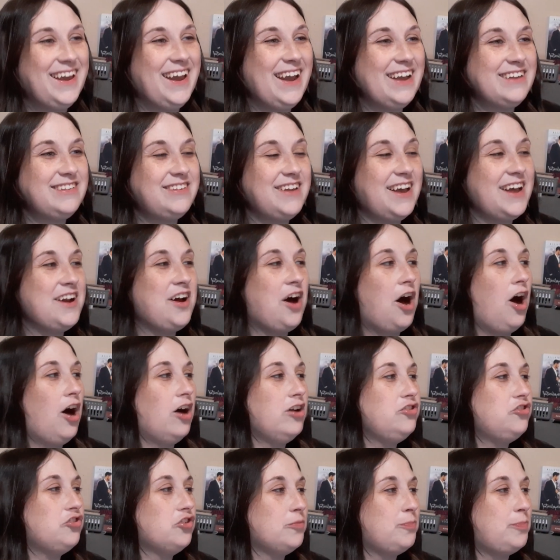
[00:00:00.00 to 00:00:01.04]
It's at
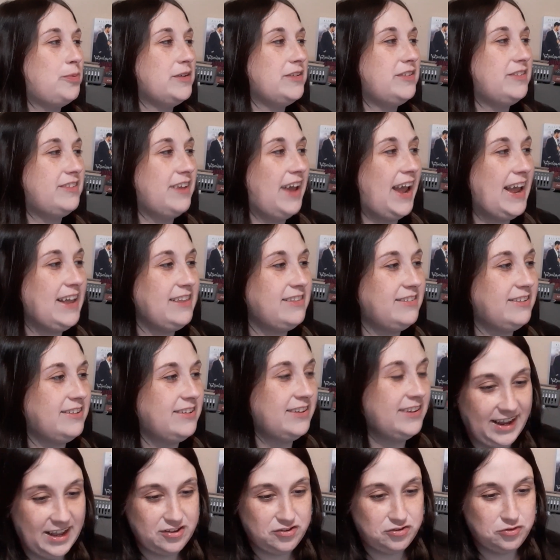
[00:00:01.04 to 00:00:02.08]
100%.
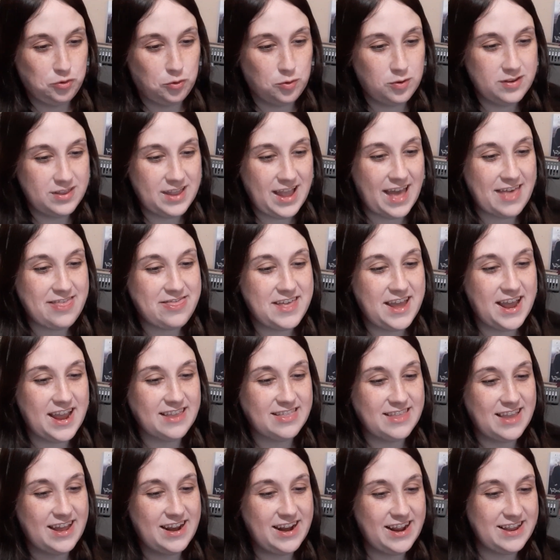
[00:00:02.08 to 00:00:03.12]
It's doing that
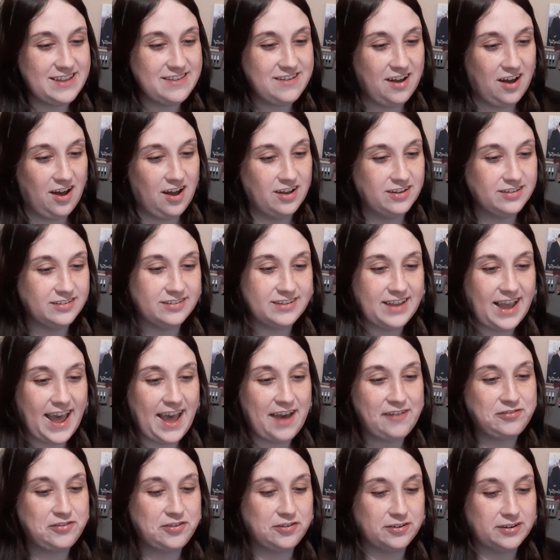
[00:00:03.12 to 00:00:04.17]
thing that it does
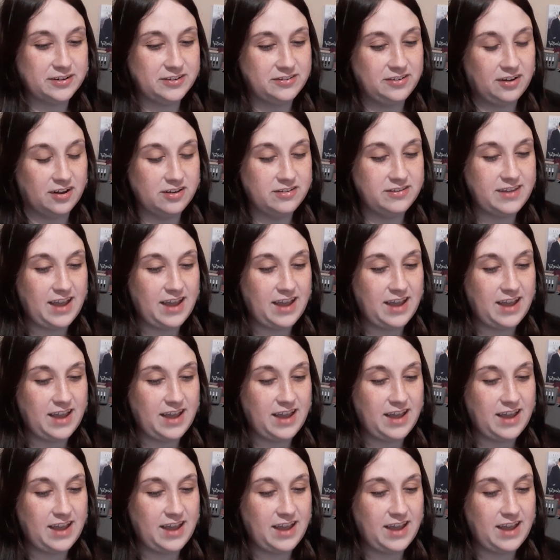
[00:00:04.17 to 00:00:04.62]
after it's done